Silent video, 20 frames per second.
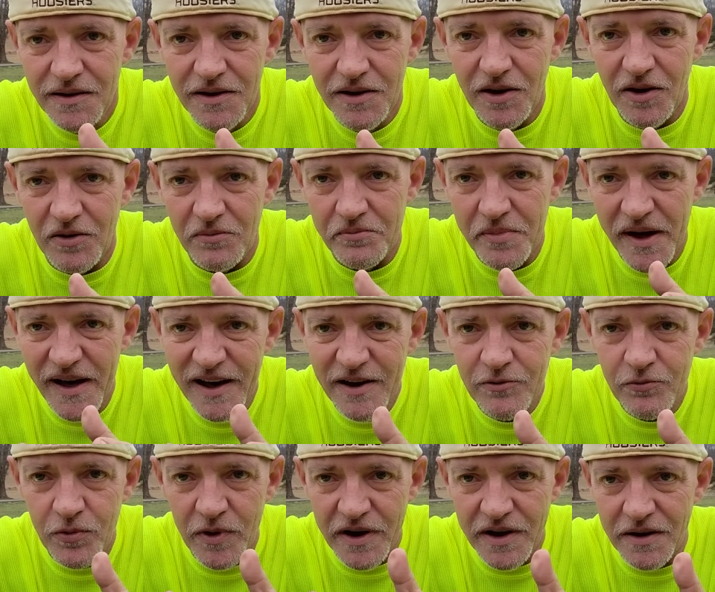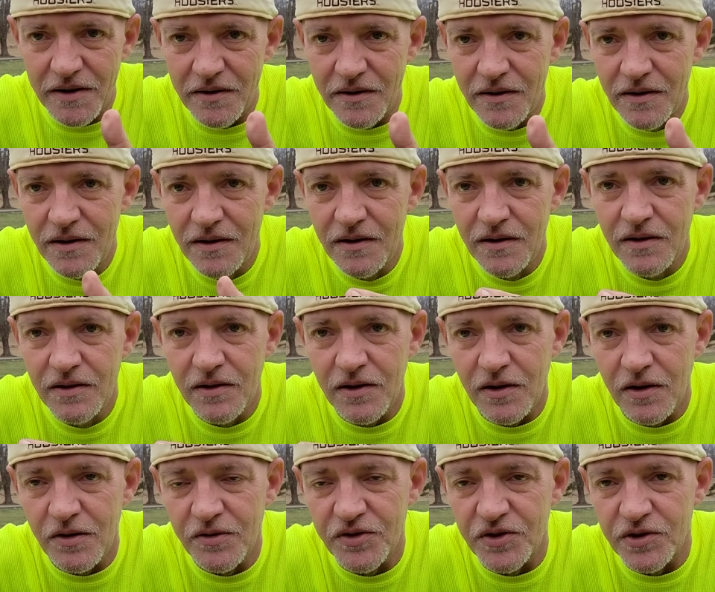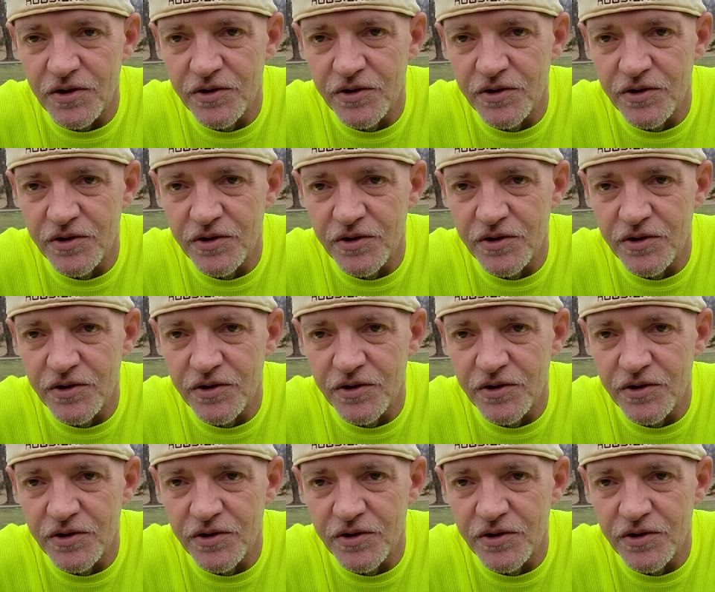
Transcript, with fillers: you know, back when all the